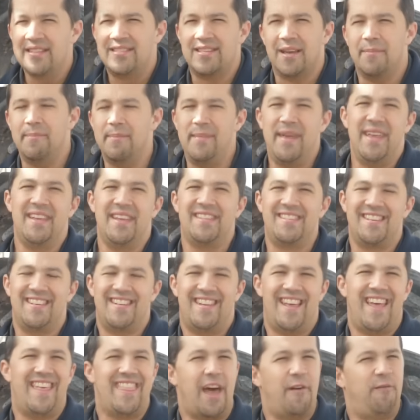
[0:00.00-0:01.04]
To me
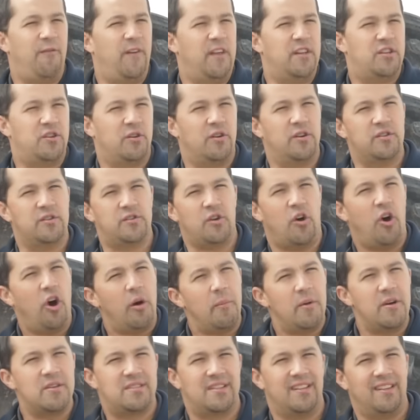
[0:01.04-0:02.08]
today, that feature is
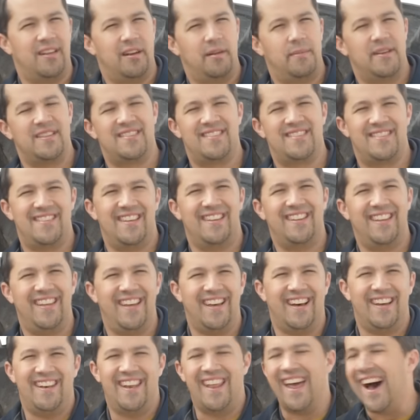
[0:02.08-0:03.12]
almost a little bit silly
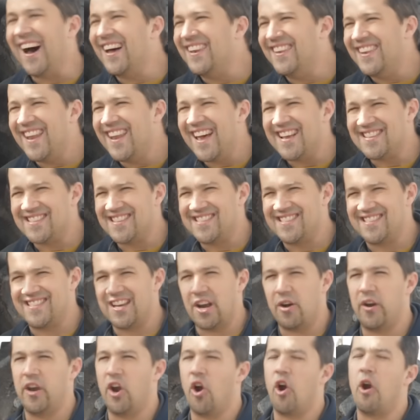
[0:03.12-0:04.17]
and
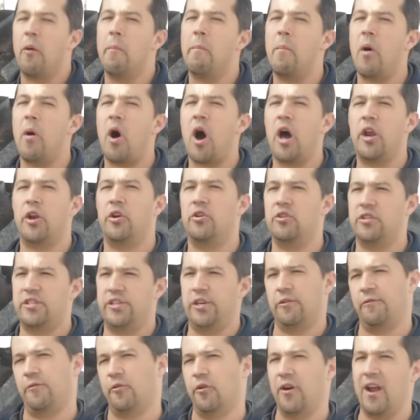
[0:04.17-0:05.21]
unnecessary. Our modern
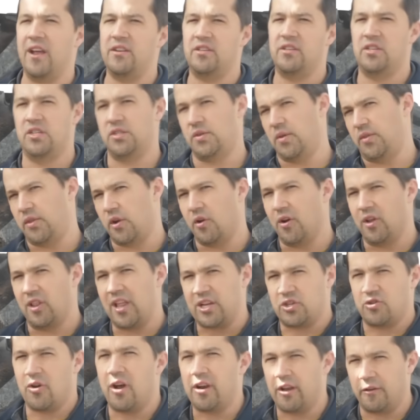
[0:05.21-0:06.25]
Tier four engines with their
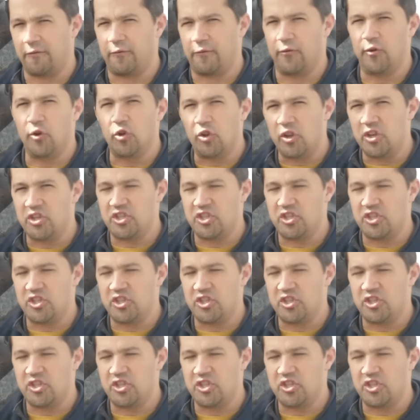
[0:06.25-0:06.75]
electronic fuel